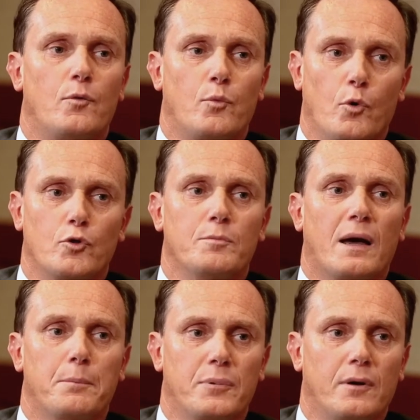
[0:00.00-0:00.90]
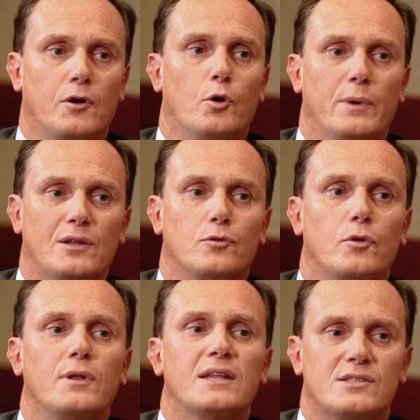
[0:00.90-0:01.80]
roadmap uh, going to
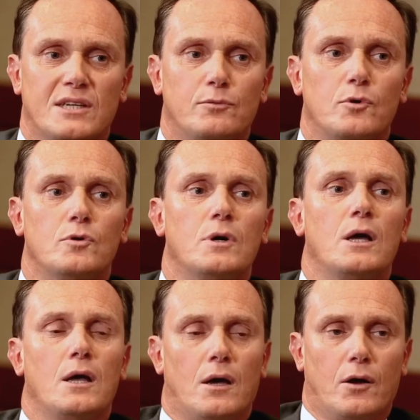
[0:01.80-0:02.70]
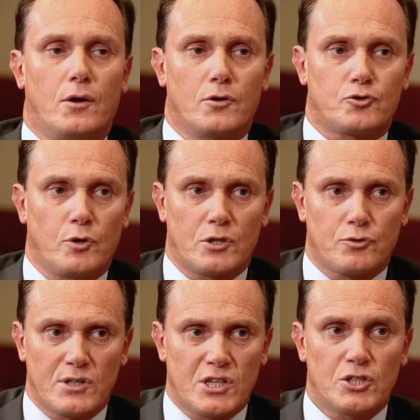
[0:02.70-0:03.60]
the net zero uh, tra
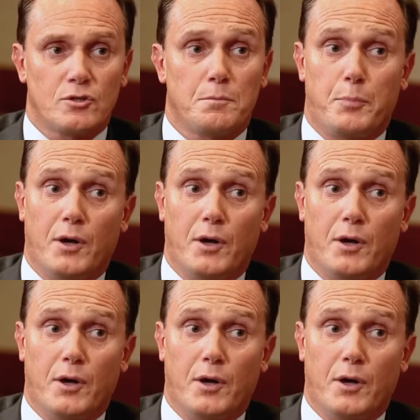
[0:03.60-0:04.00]
transition.